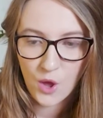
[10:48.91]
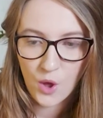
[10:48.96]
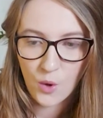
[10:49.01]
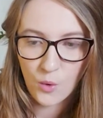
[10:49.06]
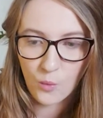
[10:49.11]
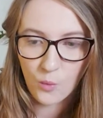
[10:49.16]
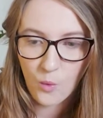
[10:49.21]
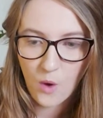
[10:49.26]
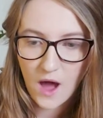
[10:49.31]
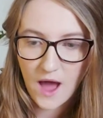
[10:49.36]

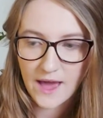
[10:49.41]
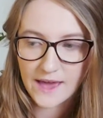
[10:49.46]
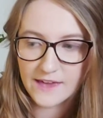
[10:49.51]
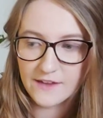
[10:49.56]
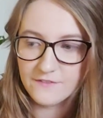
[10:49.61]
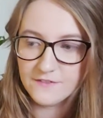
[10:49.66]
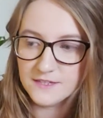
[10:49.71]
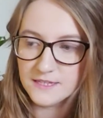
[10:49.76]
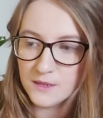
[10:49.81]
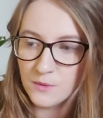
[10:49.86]
why
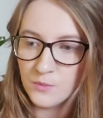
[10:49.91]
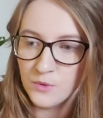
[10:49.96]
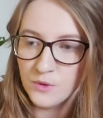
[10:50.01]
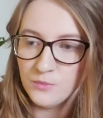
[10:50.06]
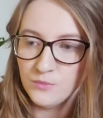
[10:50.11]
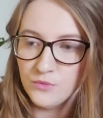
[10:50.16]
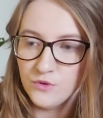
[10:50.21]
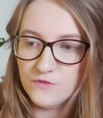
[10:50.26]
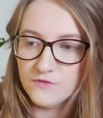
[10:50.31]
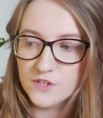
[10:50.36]
if someone
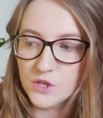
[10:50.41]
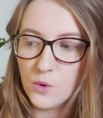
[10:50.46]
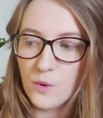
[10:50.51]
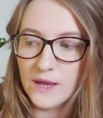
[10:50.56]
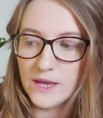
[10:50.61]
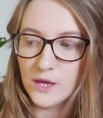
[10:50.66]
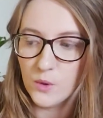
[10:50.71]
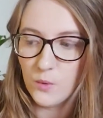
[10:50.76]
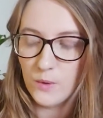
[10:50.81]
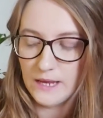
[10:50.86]
moves
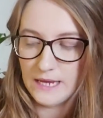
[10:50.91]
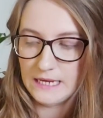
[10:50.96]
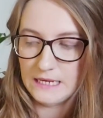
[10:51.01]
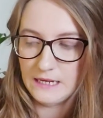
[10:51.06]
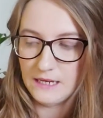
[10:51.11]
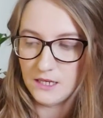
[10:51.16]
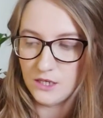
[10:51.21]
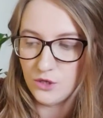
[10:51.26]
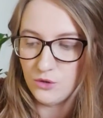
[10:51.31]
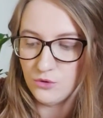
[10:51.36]
quite
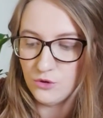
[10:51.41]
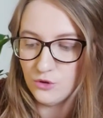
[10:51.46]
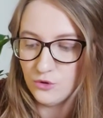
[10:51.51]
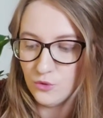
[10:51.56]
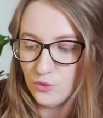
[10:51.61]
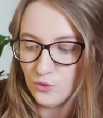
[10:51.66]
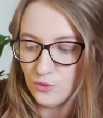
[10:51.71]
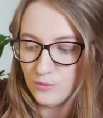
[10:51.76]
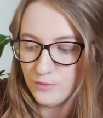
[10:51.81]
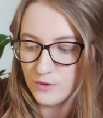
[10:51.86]
quickly, you can
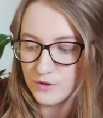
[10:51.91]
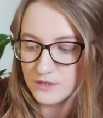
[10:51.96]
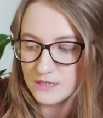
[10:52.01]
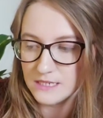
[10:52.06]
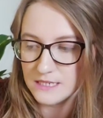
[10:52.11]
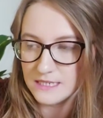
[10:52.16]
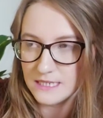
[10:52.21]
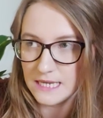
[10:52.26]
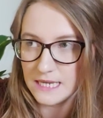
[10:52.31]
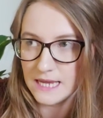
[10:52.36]

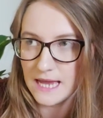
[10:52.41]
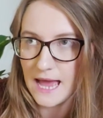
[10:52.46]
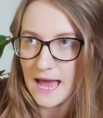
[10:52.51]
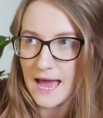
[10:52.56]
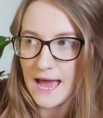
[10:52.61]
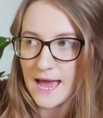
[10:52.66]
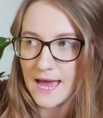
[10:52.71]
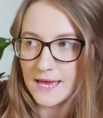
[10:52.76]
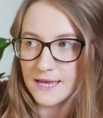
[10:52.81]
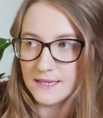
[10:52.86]
almost see it
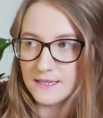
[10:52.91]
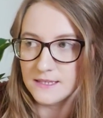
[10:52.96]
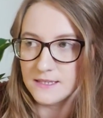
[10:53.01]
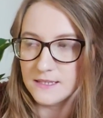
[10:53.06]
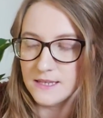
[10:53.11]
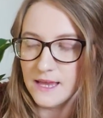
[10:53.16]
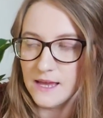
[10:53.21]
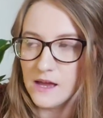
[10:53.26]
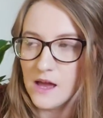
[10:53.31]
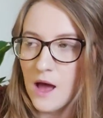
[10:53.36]
as,
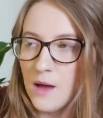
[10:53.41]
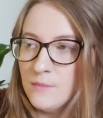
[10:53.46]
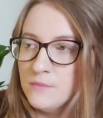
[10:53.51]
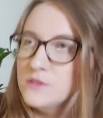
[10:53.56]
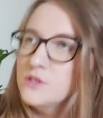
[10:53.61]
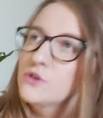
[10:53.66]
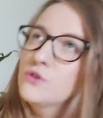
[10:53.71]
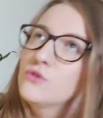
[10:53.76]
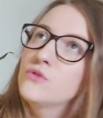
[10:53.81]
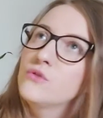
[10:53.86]
it comes
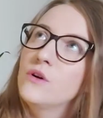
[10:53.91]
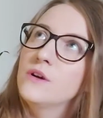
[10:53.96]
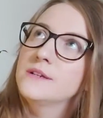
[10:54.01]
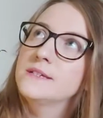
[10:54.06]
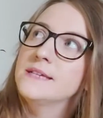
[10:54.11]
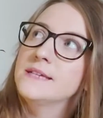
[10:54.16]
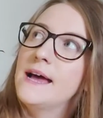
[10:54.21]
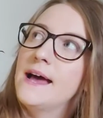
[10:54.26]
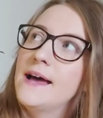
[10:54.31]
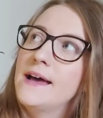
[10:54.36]
across
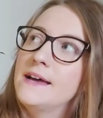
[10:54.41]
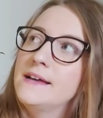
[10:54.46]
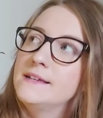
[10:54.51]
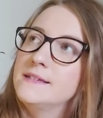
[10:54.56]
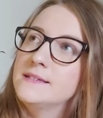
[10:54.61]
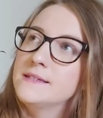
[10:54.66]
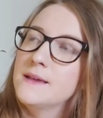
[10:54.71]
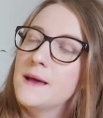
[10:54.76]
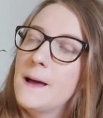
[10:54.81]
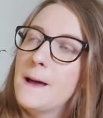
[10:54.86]
as